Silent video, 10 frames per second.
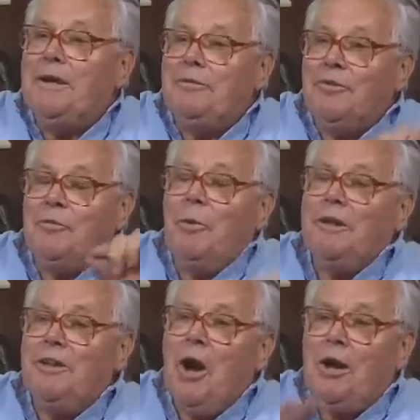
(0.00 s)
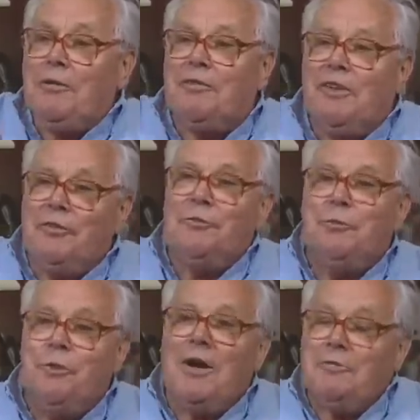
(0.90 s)
There was 1 yard of this, 2
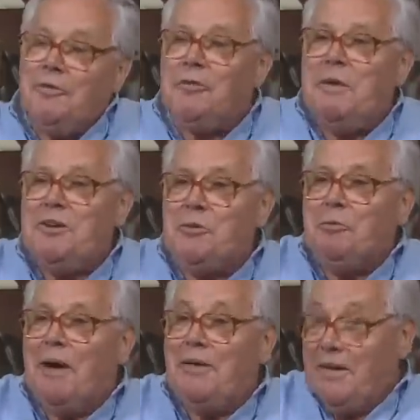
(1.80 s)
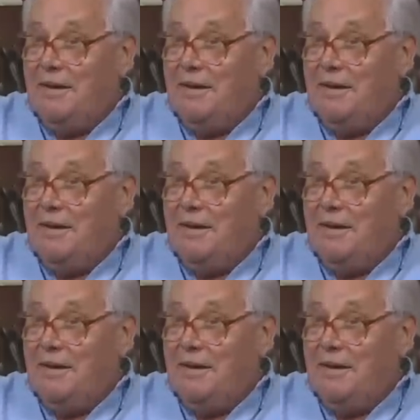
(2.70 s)
yard for a special price,